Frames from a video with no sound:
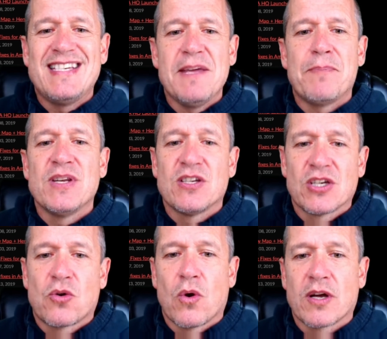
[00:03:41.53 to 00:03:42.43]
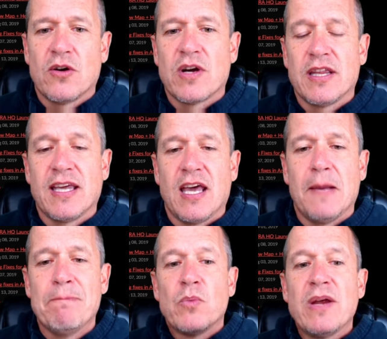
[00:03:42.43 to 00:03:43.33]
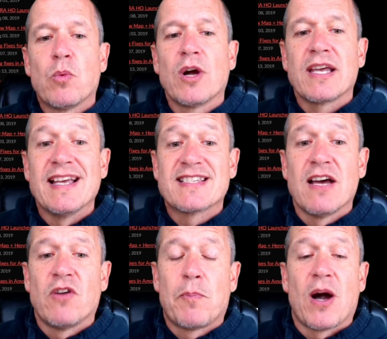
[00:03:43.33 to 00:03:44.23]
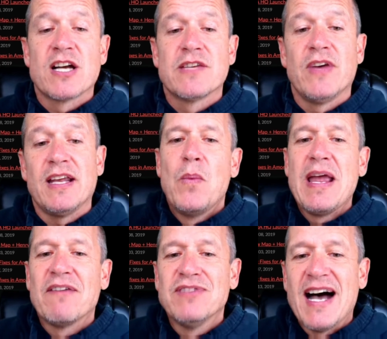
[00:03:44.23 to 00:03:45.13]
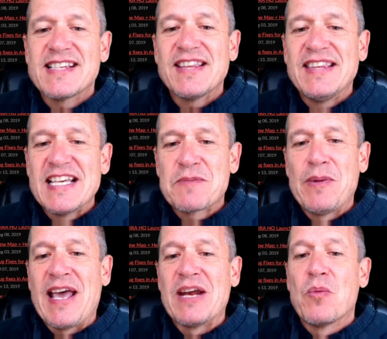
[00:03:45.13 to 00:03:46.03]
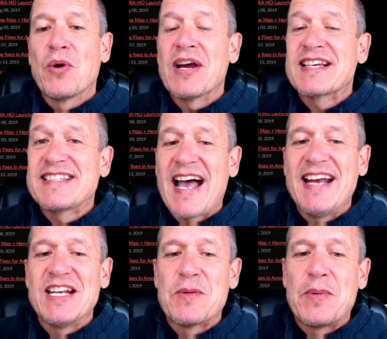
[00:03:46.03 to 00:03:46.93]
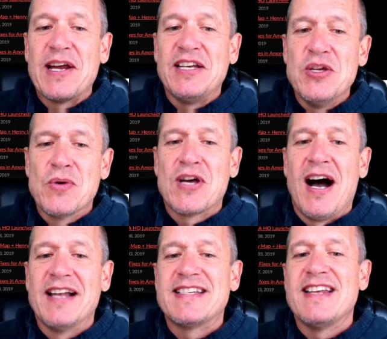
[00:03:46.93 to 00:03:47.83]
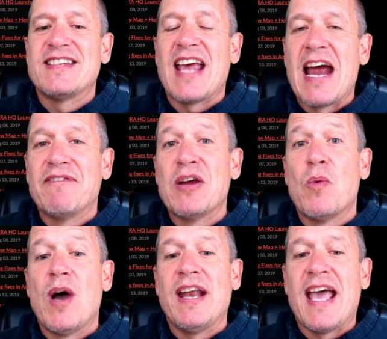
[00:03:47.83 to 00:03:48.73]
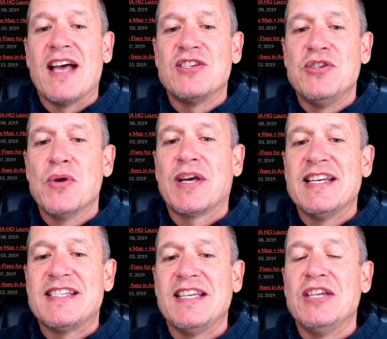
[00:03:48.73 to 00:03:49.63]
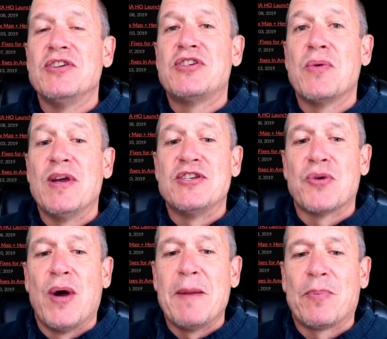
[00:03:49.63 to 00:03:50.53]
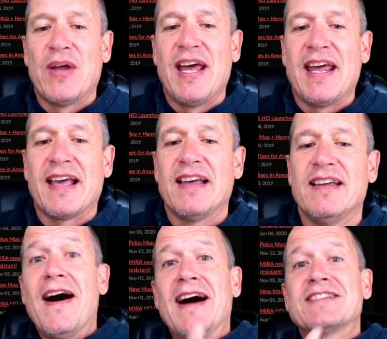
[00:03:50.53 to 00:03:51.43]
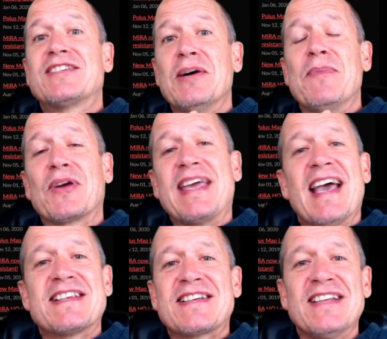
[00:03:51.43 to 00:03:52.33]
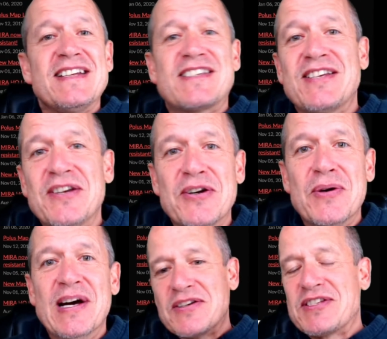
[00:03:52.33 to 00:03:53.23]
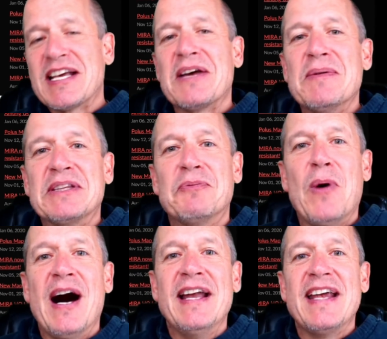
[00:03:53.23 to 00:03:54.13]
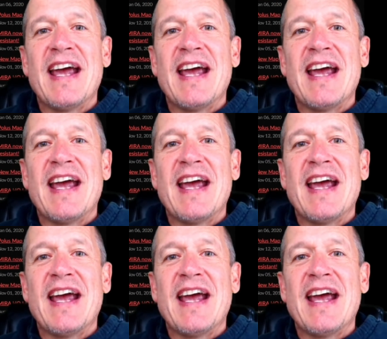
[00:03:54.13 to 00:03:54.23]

deep into the core code of the game, reworking several parts of it. We have lots of things planned, and we're excited to bring new content to everyone as you continue to enjoy playing. Awesome! They're canceling 2, they're sticking with 1,